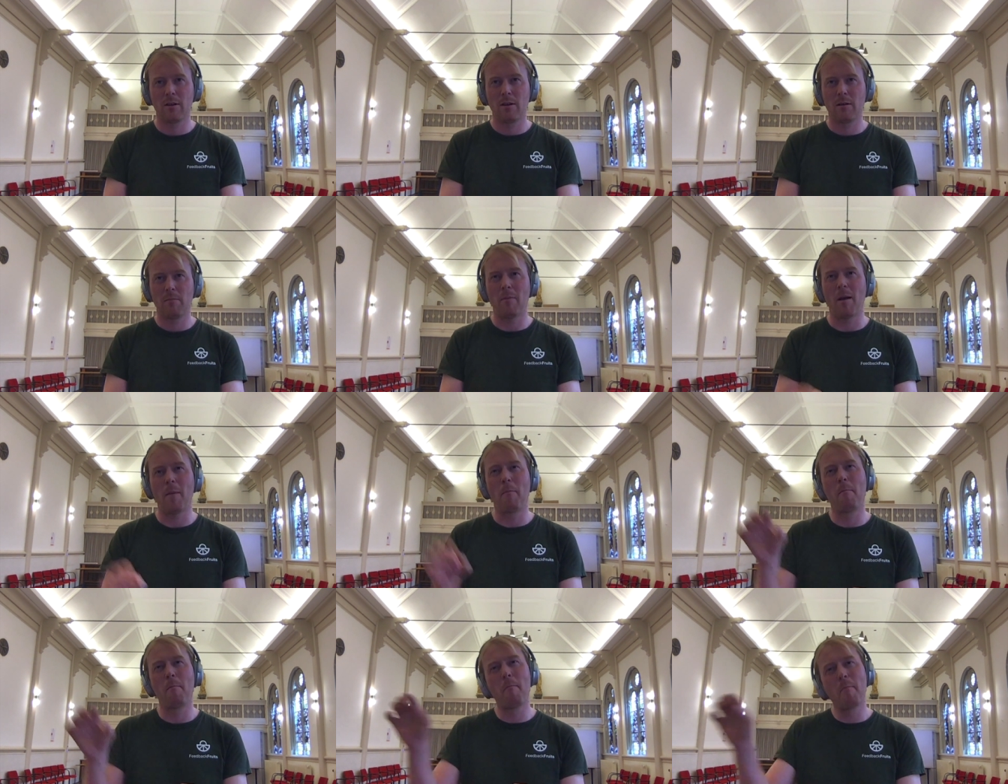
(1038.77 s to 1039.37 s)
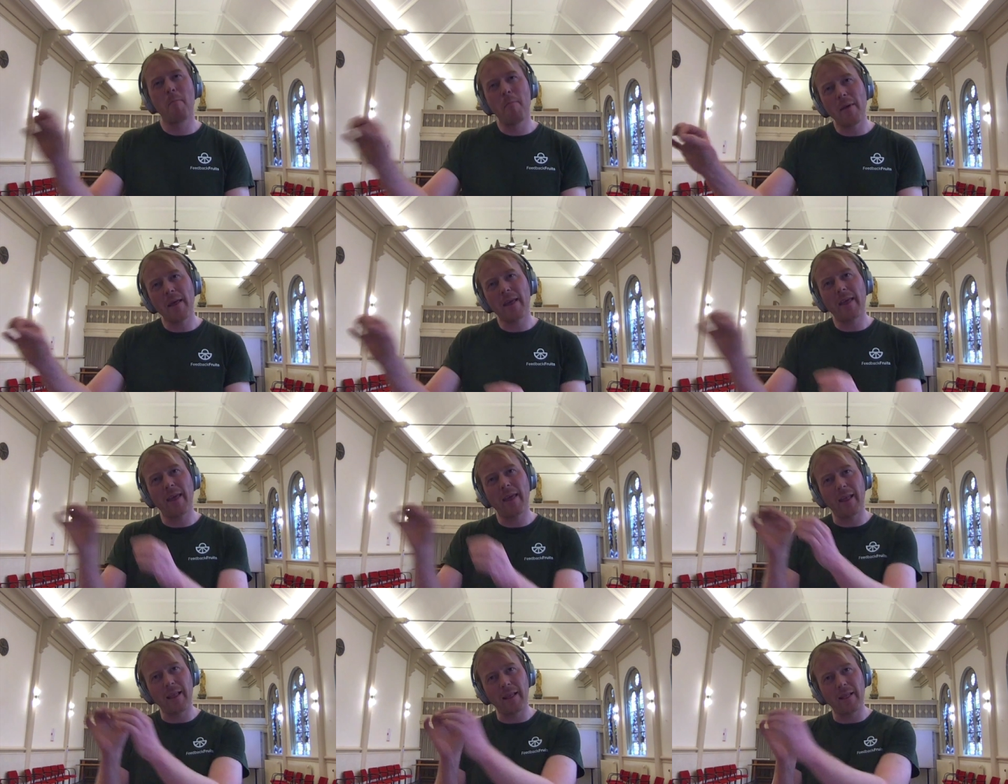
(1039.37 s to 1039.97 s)
by
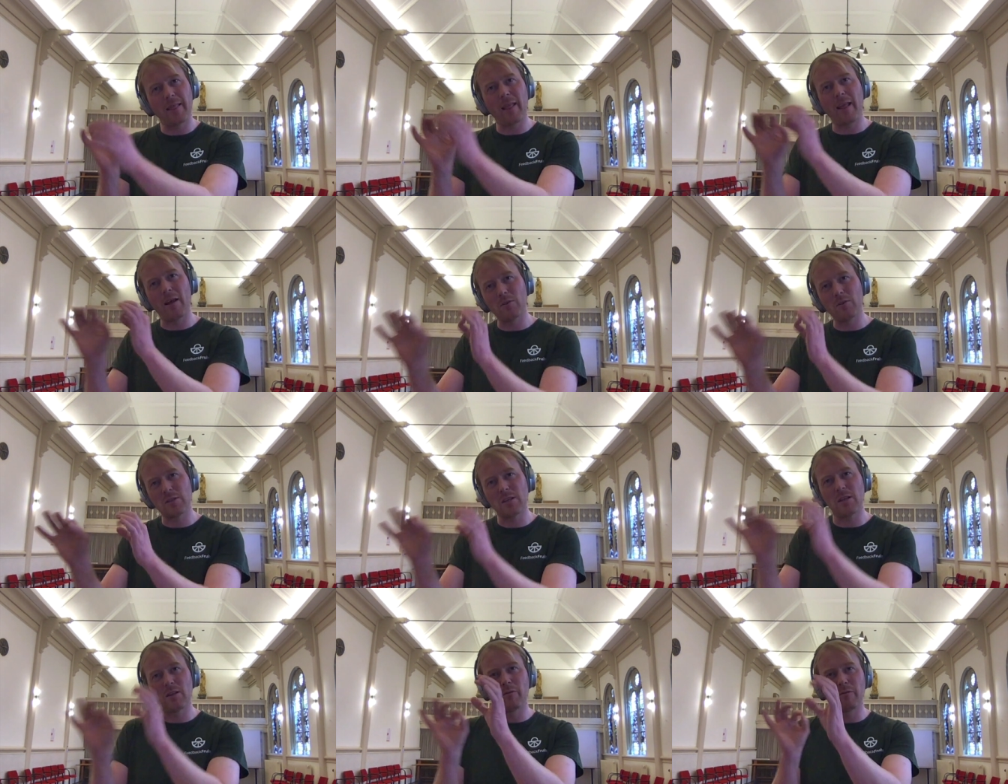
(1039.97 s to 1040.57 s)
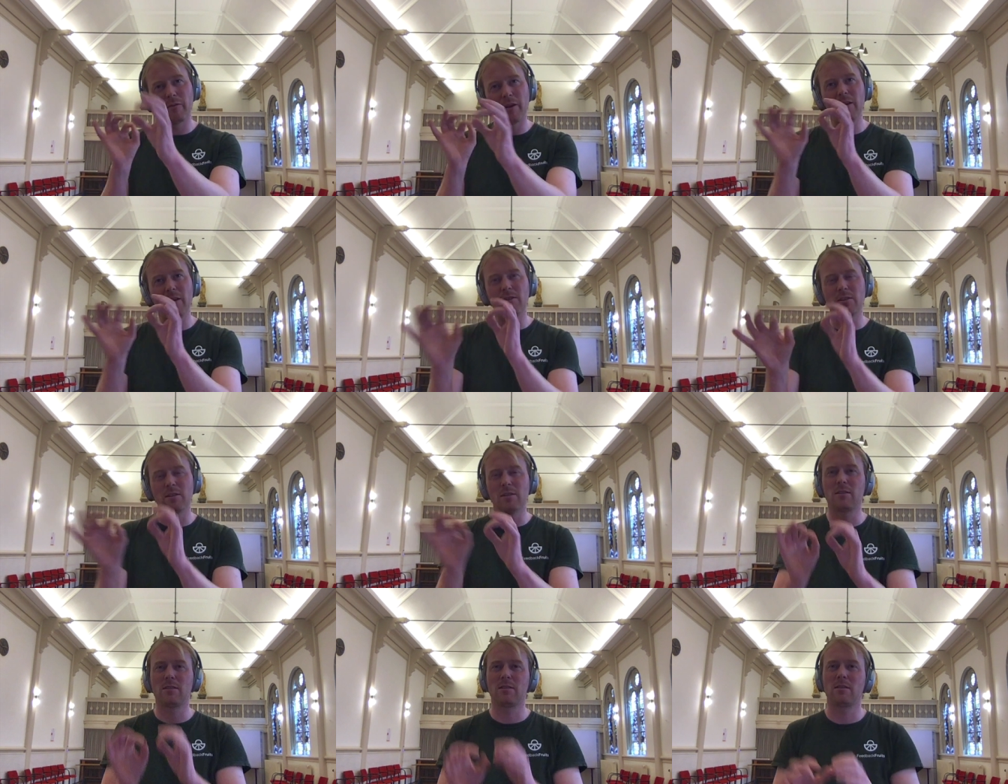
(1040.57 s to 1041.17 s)
picking those
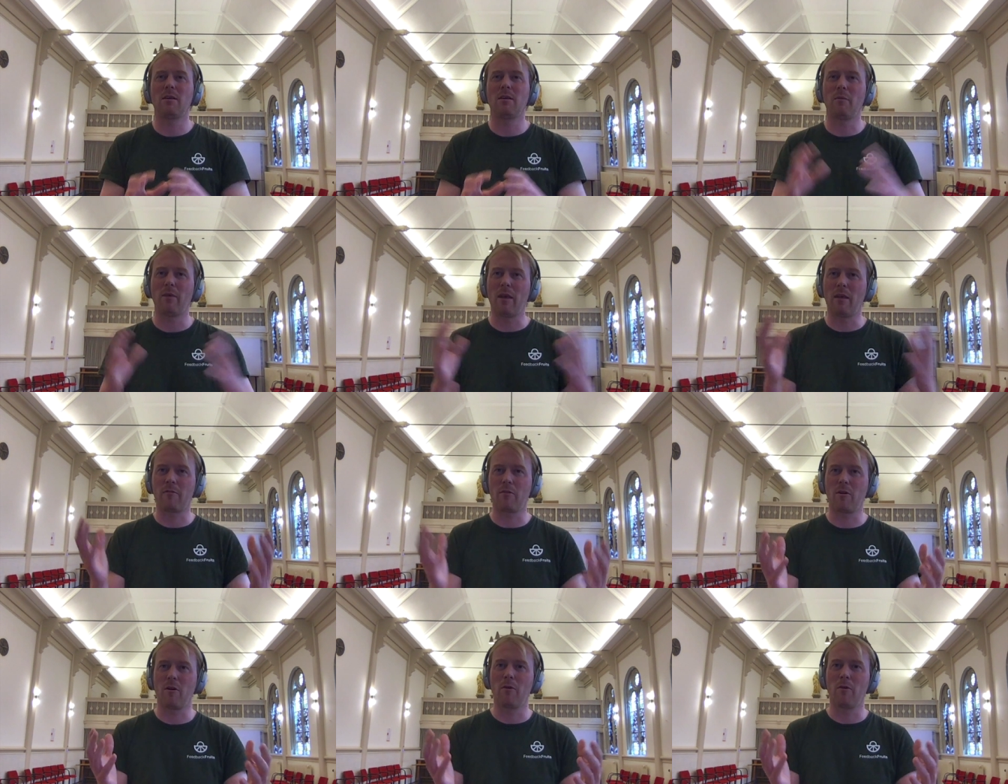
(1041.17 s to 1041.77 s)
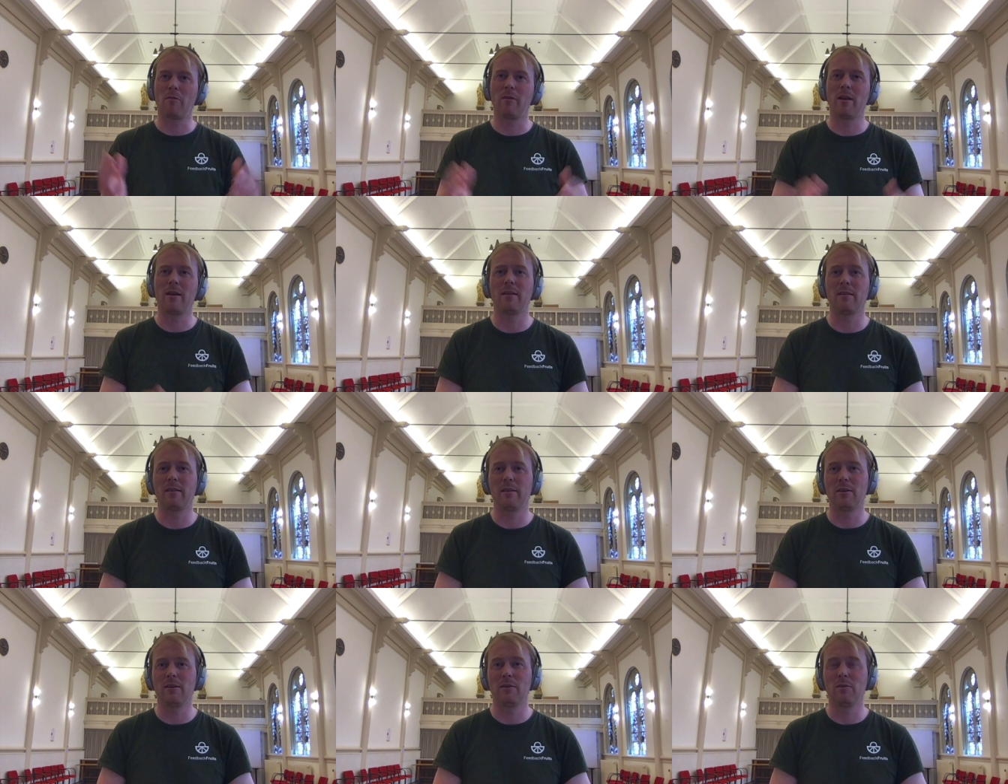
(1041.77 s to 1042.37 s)
innovations that we have co-created
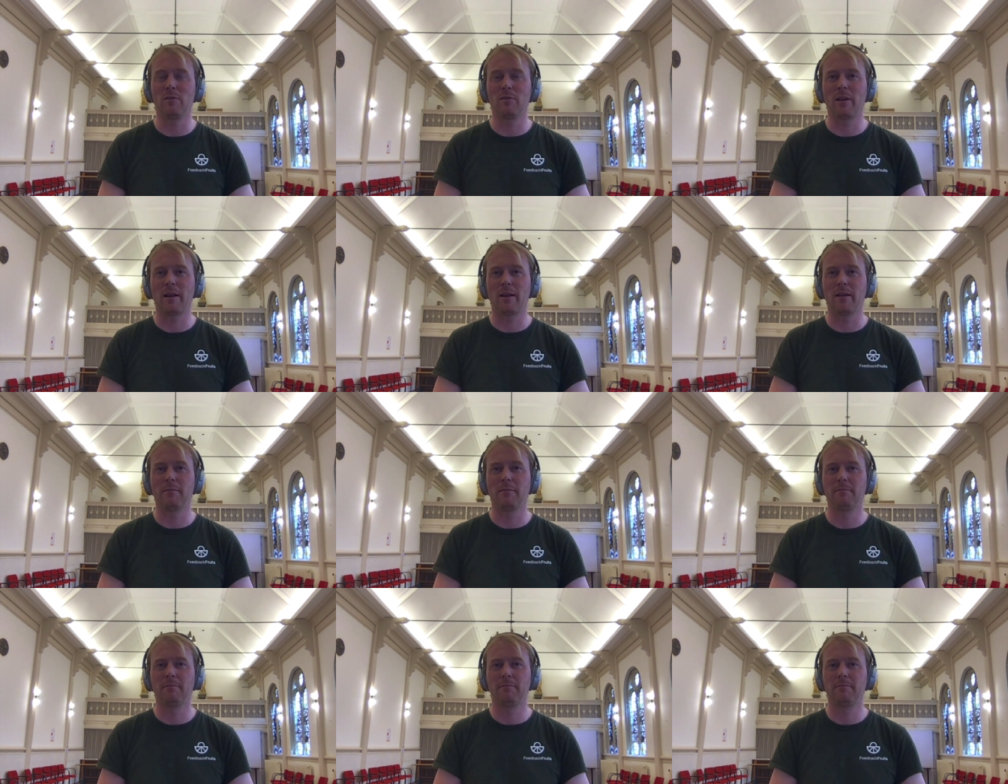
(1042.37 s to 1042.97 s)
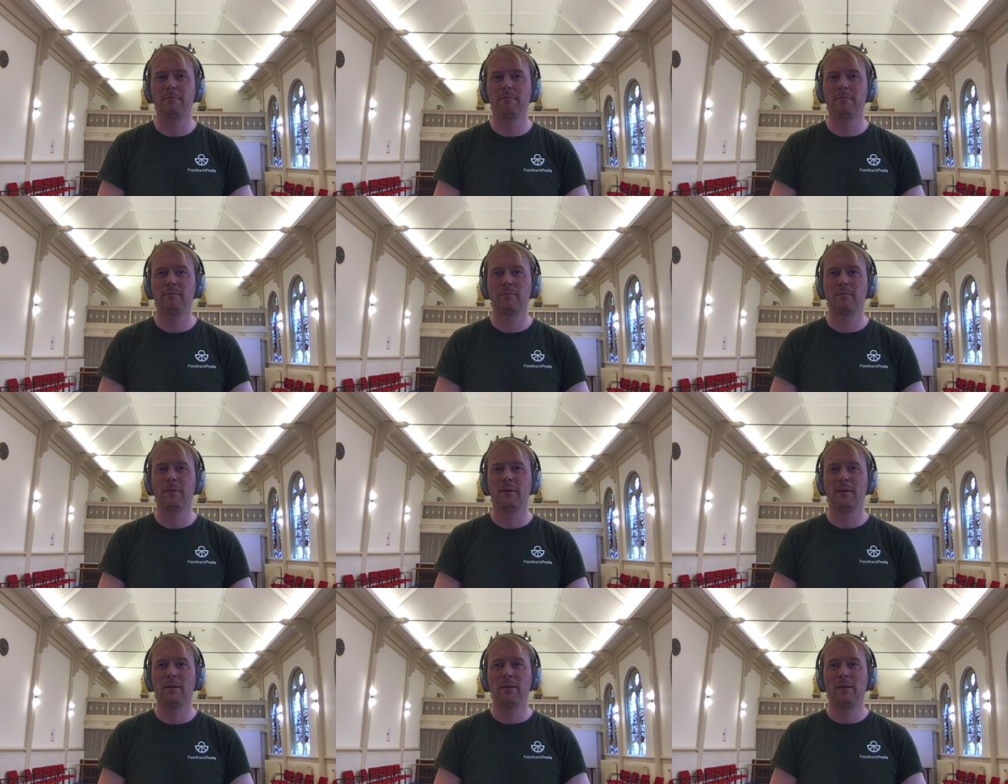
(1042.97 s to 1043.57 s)
in the Do Tank.
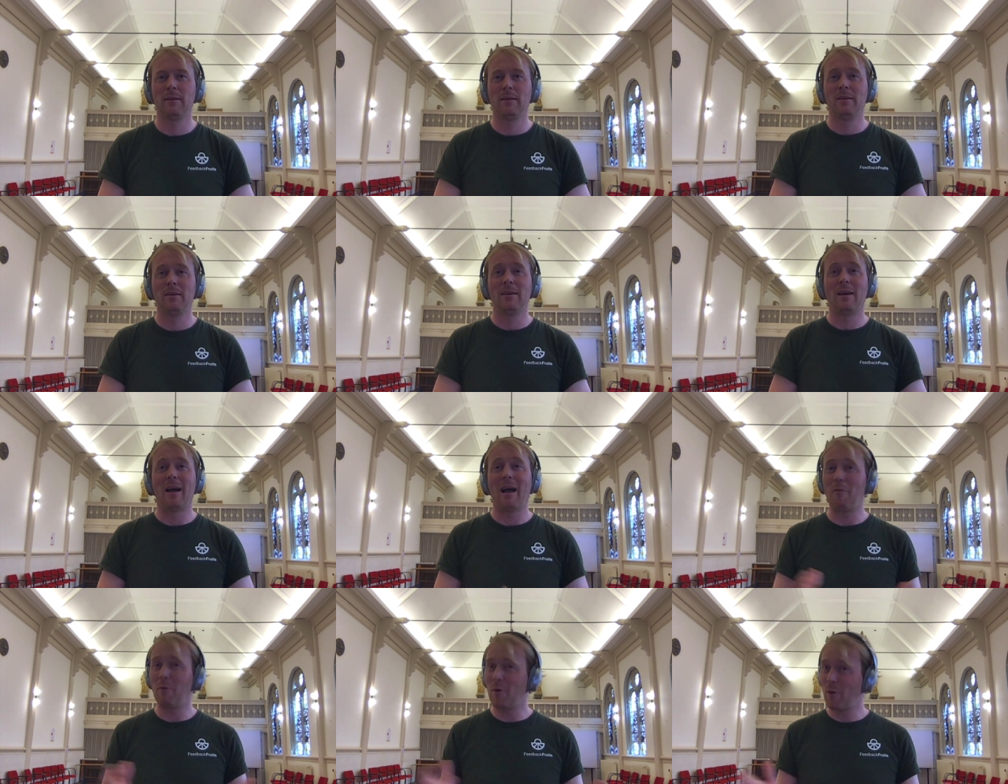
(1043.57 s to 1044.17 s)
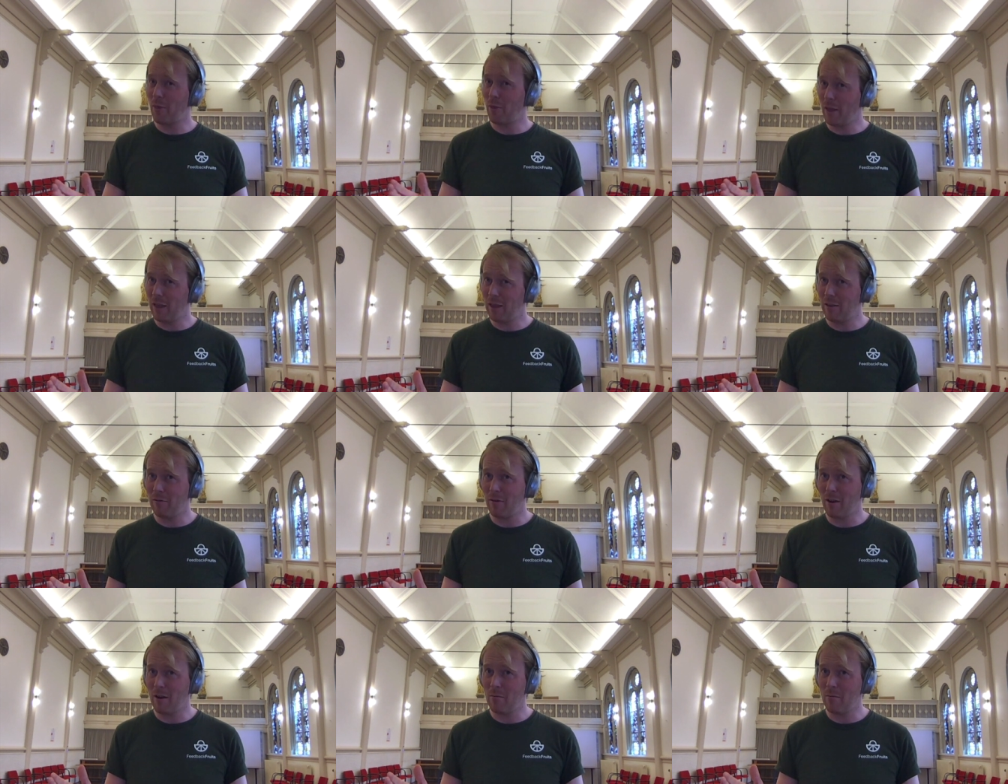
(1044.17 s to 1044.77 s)
I want to thank
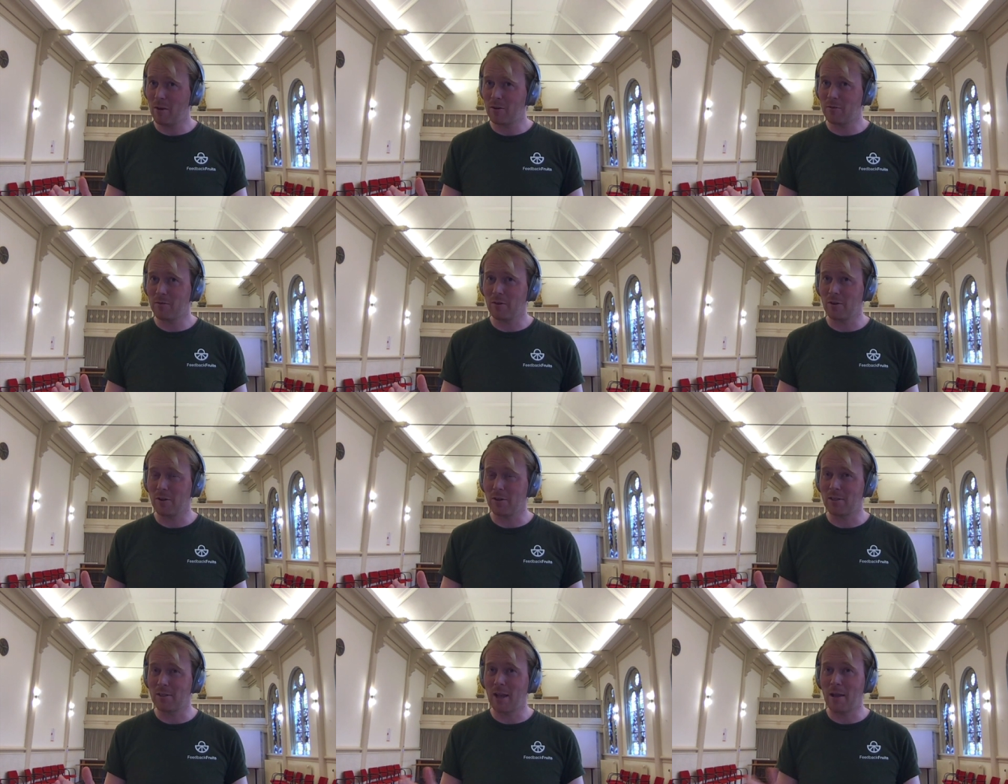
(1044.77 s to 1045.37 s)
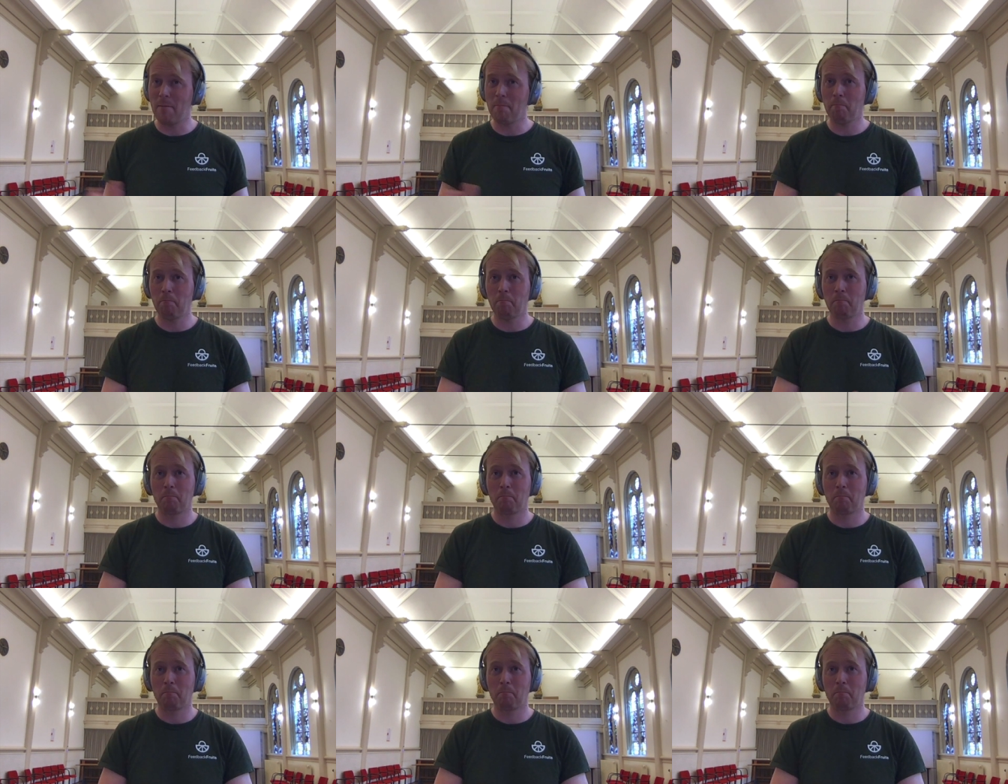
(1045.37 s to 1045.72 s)
you very much for your time.